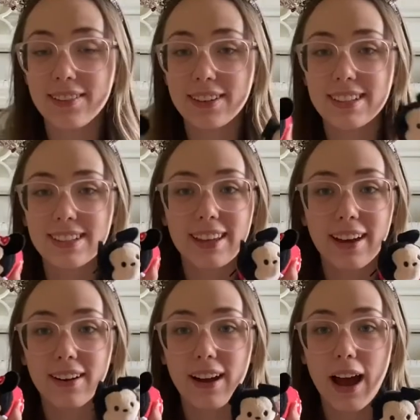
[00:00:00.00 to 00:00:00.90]
which they
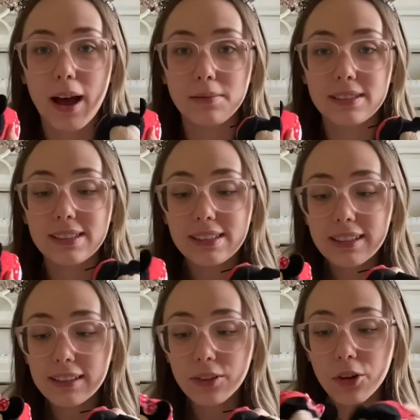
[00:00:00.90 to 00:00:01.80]
are absolutely
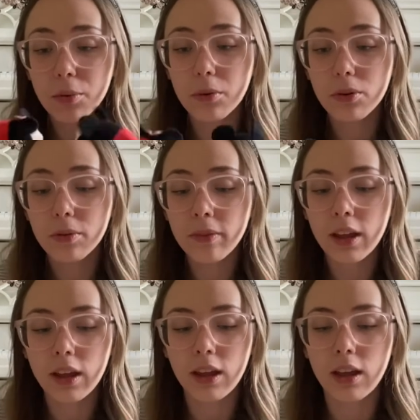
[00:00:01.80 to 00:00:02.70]
adorable
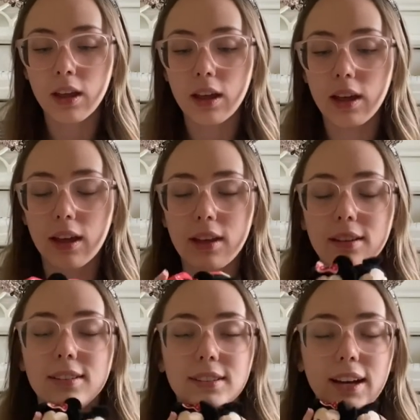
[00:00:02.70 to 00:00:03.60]

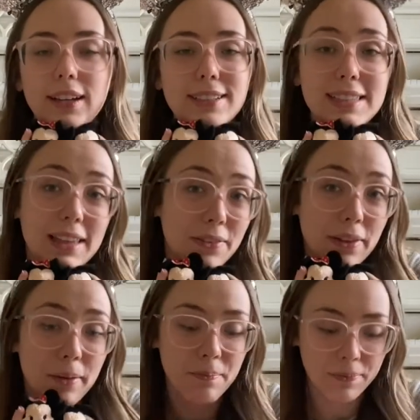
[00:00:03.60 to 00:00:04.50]
and I just love them.